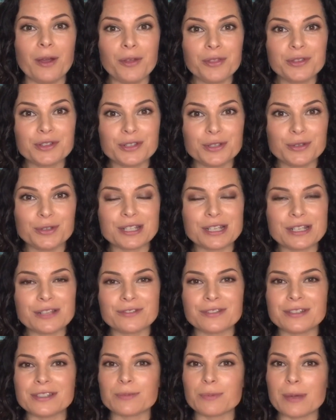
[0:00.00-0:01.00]
other 2
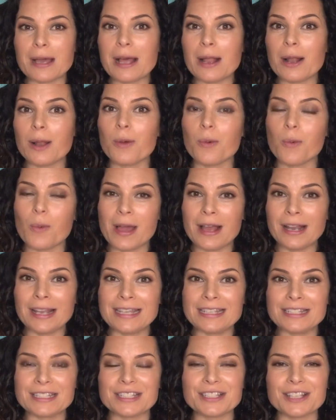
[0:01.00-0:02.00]
children as well
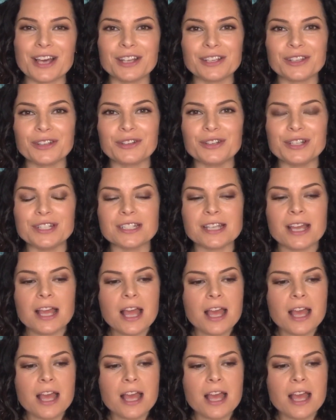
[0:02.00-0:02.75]
into toddlerhood.